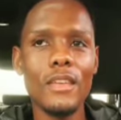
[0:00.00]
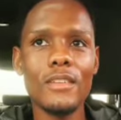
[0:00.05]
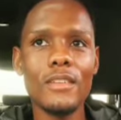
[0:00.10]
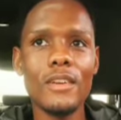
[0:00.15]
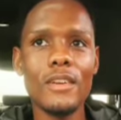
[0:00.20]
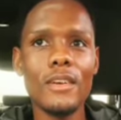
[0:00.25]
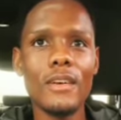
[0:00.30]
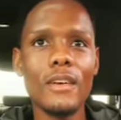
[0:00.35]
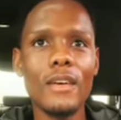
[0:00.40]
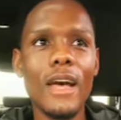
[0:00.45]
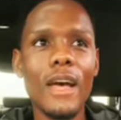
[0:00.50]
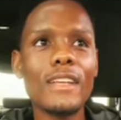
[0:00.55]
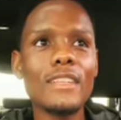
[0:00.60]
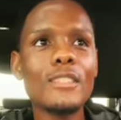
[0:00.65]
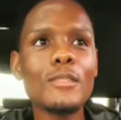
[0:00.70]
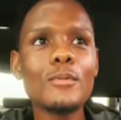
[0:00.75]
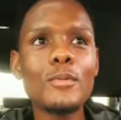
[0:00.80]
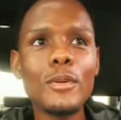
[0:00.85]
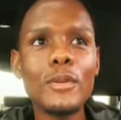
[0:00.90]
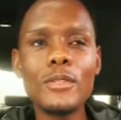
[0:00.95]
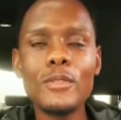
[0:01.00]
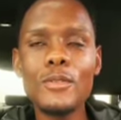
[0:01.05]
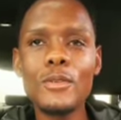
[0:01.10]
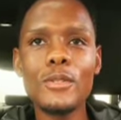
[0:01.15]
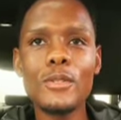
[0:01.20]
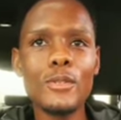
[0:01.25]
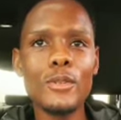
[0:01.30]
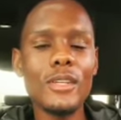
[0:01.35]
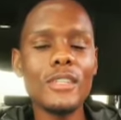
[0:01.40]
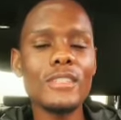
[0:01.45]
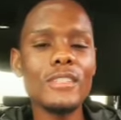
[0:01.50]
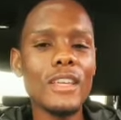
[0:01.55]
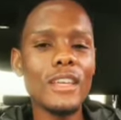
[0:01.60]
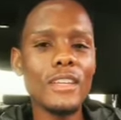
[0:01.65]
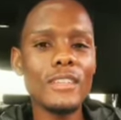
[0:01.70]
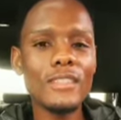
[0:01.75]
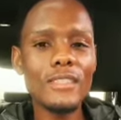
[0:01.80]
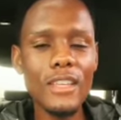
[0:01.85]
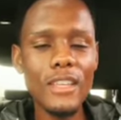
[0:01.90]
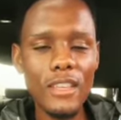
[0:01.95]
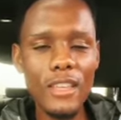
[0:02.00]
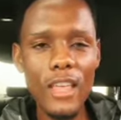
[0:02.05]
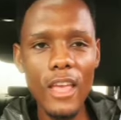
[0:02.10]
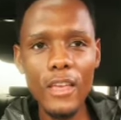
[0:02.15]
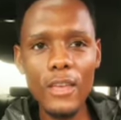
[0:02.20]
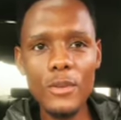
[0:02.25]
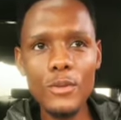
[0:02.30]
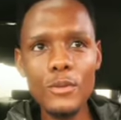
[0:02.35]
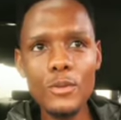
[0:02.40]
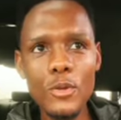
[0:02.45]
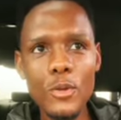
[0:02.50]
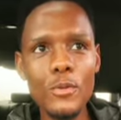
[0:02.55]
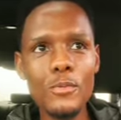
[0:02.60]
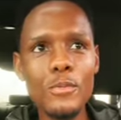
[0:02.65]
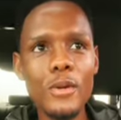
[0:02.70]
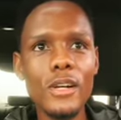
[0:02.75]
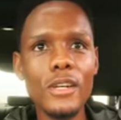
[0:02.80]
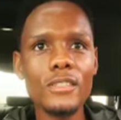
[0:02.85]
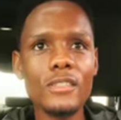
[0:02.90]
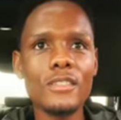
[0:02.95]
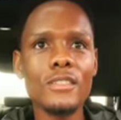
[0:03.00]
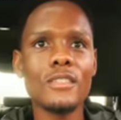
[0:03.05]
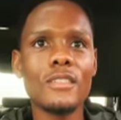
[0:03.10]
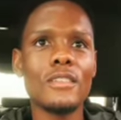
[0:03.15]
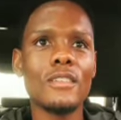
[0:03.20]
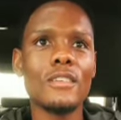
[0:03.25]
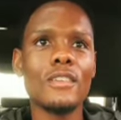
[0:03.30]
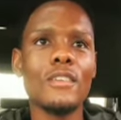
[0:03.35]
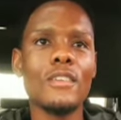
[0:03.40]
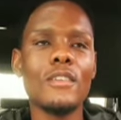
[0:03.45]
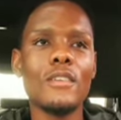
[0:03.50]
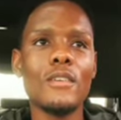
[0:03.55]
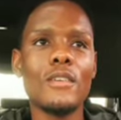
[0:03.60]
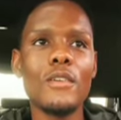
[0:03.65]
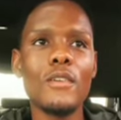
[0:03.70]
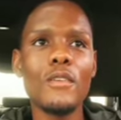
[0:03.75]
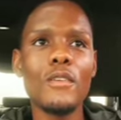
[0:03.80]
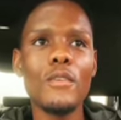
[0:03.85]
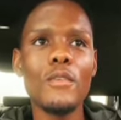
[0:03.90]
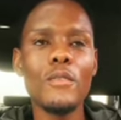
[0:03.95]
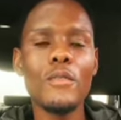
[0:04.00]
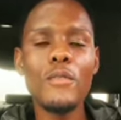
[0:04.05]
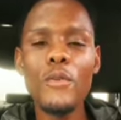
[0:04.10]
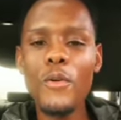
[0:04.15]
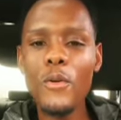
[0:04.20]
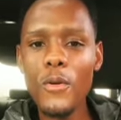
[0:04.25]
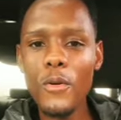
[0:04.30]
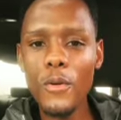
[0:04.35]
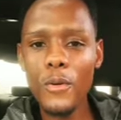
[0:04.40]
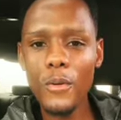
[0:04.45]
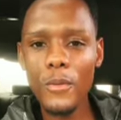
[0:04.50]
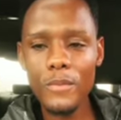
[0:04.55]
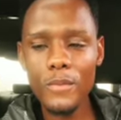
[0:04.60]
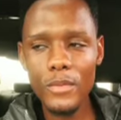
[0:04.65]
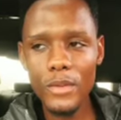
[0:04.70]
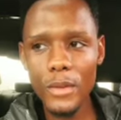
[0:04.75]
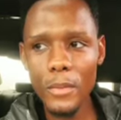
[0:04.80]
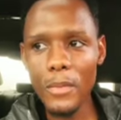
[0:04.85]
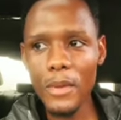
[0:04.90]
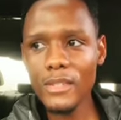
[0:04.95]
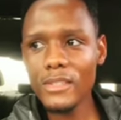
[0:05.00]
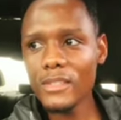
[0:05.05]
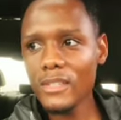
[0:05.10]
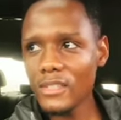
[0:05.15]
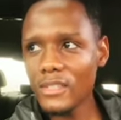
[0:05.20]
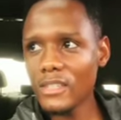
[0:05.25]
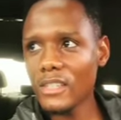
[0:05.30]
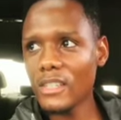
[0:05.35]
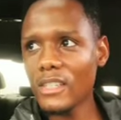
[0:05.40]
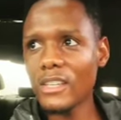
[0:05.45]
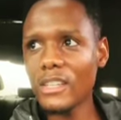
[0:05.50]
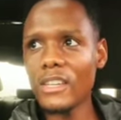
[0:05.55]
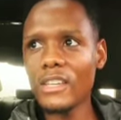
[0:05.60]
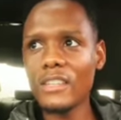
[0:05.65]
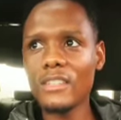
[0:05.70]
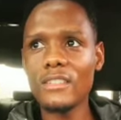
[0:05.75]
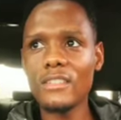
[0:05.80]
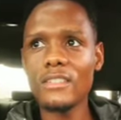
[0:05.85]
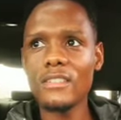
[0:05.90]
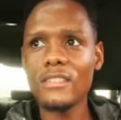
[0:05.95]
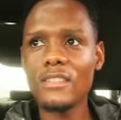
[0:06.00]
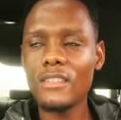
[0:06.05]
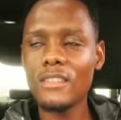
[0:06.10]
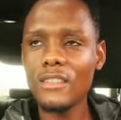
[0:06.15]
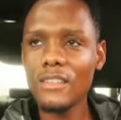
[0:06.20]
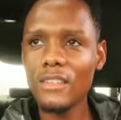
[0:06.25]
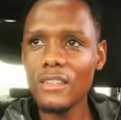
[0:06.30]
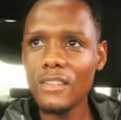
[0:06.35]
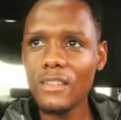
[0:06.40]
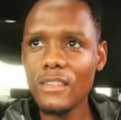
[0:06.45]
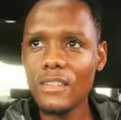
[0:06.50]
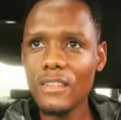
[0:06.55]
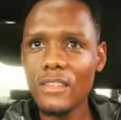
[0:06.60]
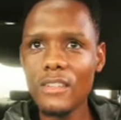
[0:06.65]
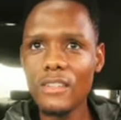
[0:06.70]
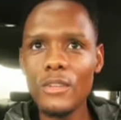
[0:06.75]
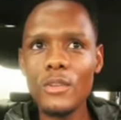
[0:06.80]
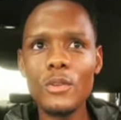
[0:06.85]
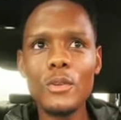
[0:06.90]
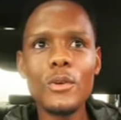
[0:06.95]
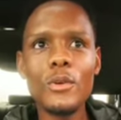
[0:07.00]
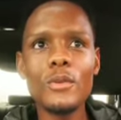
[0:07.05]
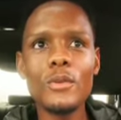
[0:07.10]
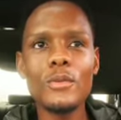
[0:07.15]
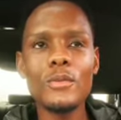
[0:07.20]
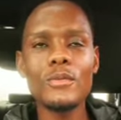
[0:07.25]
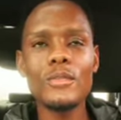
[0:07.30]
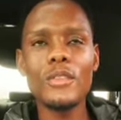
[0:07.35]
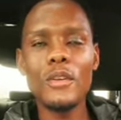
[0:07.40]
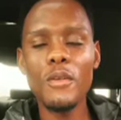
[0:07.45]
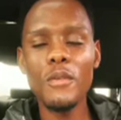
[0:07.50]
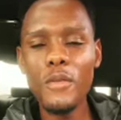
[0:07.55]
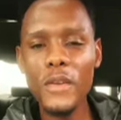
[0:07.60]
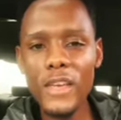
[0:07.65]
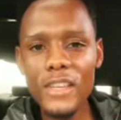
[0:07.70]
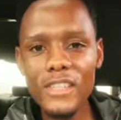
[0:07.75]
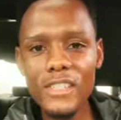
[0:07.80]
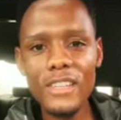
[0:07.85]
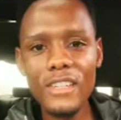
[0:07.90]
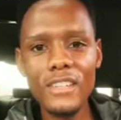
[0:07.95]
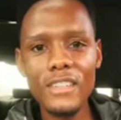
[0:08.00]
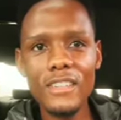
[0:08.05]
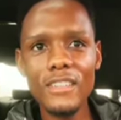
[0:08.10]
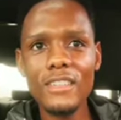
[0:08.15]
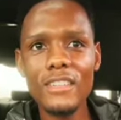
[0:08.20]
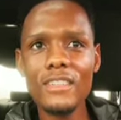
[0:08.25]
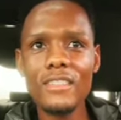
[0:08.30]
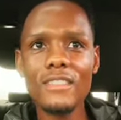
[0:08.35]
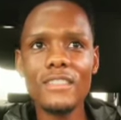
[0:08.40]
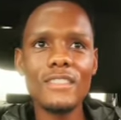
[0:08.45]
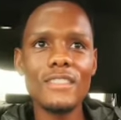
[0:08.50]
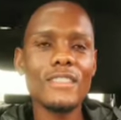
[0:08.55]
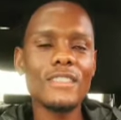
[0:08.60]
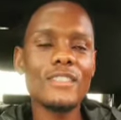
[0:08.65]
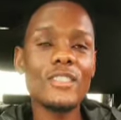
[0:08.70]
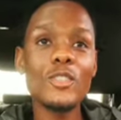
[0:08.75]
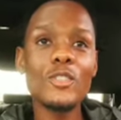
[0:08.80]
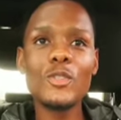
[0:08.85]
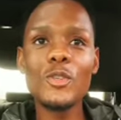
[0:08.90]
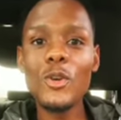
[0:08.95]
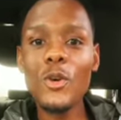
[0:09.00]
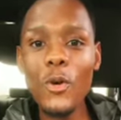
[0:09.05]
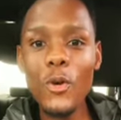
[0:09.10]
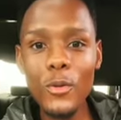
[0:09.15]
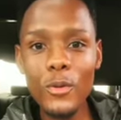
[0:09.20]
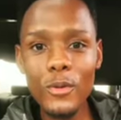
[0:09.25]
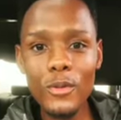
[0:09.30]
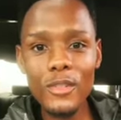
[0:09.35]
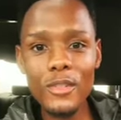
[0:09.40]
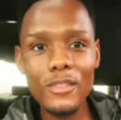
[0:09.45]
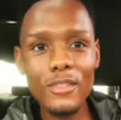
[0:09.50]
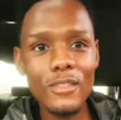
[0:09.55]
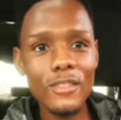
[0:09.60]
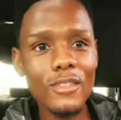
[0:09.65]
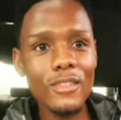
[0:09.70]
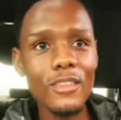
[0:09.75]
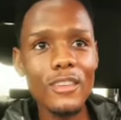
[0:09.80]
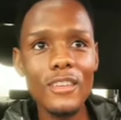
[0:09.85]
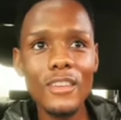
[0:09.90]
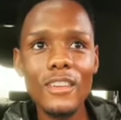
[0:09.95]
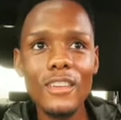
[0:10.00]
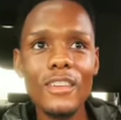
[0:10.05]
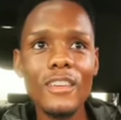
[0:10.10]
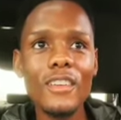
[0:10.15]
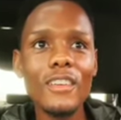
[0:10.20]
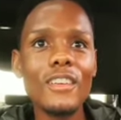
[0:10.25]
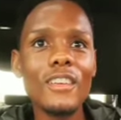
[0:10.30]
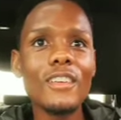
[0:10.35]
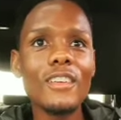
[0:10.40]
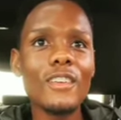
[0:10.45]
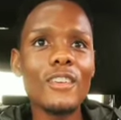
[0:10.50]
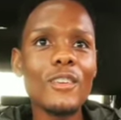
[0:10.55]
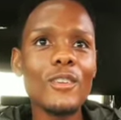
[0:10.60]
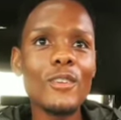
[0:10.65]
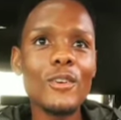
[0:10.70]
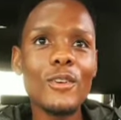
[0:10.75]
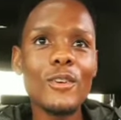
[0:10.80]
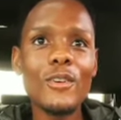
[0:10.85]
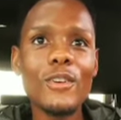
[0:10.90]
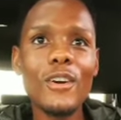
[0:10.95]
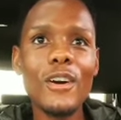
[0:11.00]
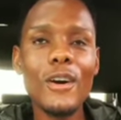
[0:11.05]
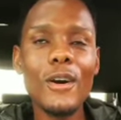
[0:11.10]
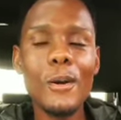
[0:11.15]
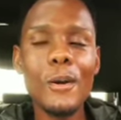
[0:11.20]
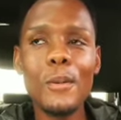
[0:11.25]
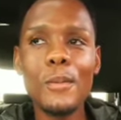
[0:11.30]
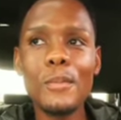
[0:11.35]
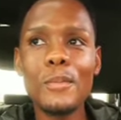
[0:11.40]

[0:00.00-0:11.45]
And I just wanted to address that and say thank you so much for the messaging and, you know, the affection, the jokes, you know?